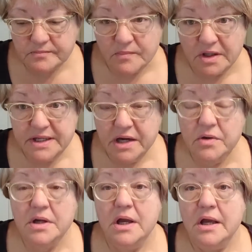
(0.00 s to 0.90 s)
Now,
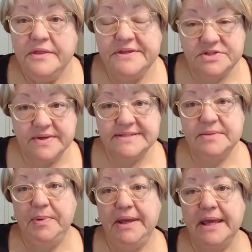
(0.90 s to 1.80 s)
this
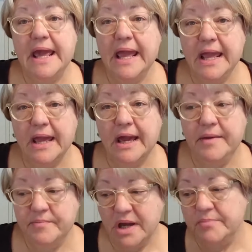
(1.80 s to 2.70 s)
recipe,
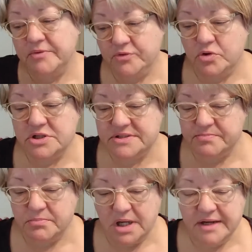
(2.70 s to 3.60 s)
I'm of course
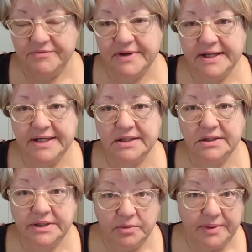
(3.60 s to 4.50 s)
modifying it a
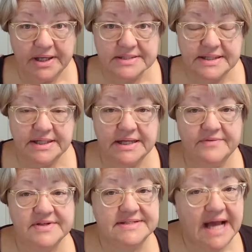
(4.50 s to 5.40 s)
little bit because I didn't have
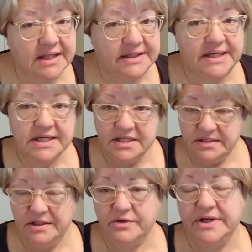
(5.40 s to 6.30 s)
exactly
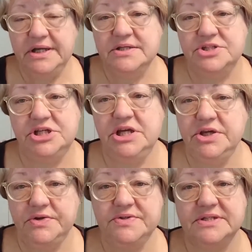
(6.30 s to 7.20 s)
the ingredients she
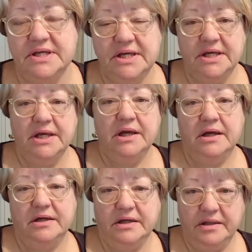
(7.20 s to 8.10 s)
used,
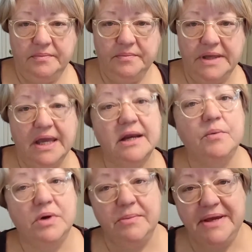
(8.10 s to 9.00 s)
and I
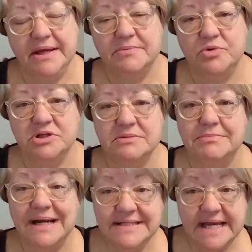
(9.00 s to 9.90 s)
want to make it more to
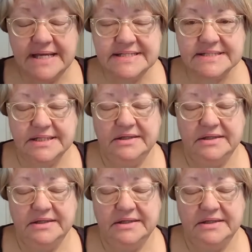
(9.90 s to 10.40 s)
my taste.